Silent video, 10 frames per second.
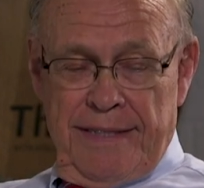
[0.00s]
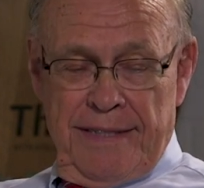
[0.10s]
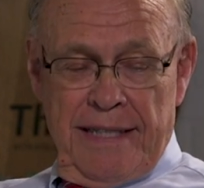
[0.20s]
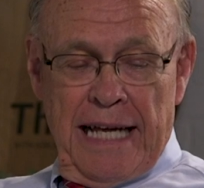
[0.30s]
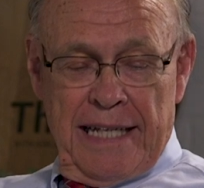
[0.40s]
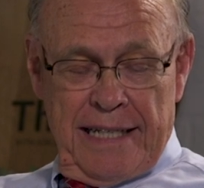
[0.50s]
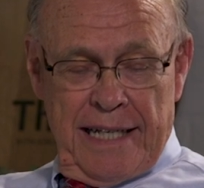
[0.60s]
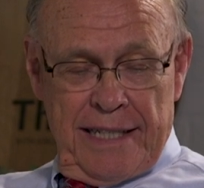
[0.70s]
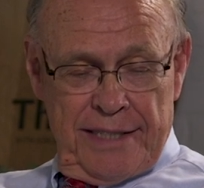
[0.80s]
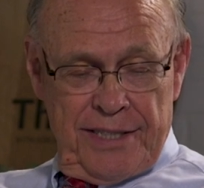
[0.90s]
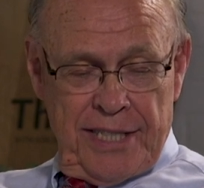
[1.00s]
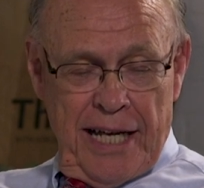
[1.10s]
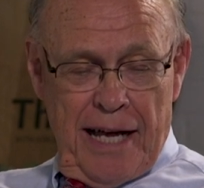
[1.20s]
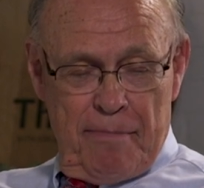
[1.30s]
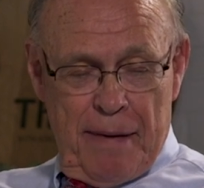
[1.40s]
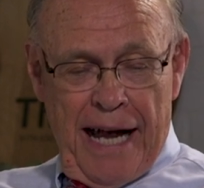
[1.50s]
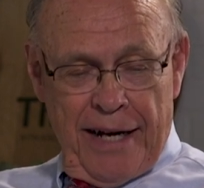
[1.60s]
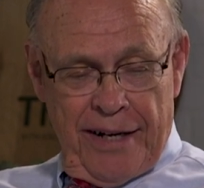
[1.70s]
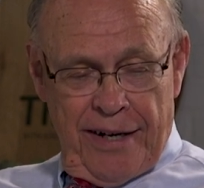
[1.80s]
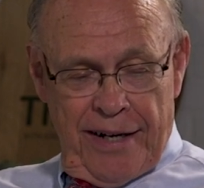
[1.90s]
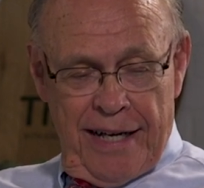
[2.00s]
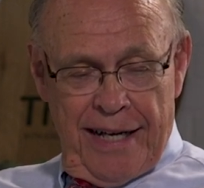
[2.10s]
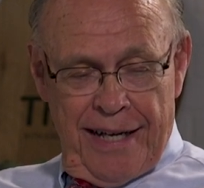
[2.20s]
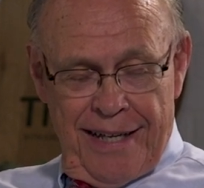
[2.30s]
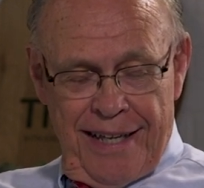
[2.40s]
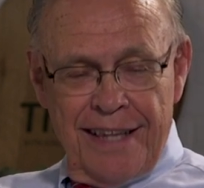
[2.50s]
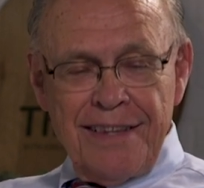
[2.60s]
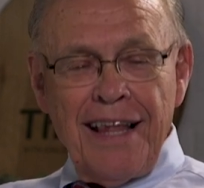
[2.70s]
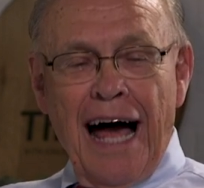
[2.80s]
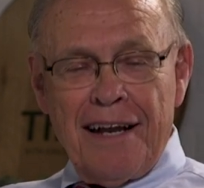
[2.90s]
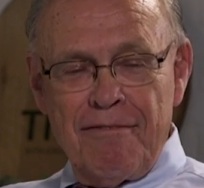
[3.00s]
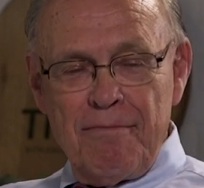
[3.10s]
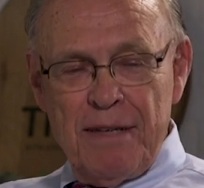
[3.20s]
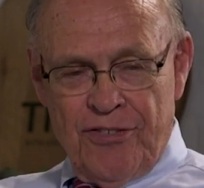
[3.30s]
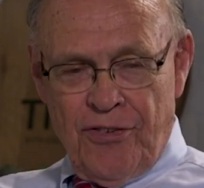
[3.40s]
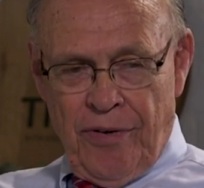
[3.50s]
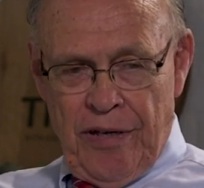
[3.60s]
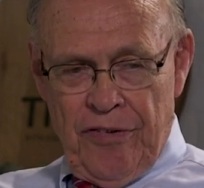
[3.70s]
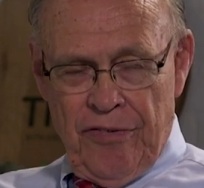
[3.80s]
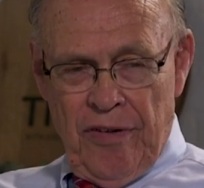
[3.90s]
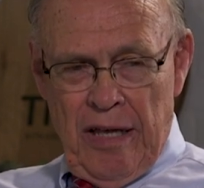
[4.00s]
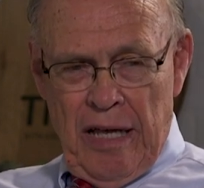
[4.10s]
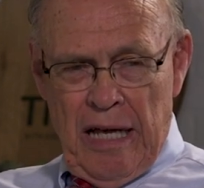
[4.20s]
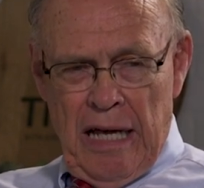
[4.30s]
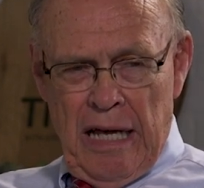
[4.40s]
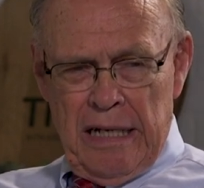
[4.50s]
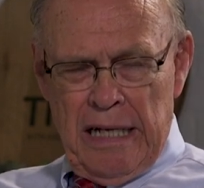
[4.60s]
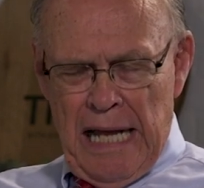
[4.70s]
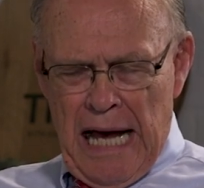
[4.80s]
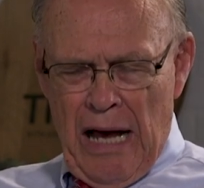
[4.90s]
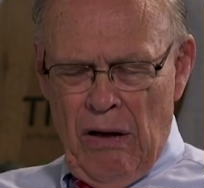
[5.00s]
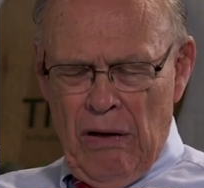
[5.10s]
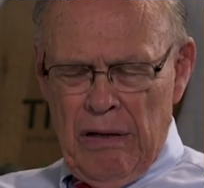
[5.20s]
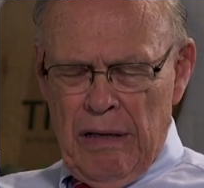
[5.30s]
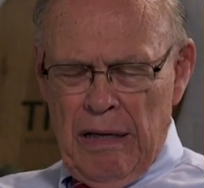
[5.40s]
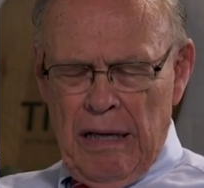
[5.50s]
like uh, J.I. Packer, a lot of mysteries uh, now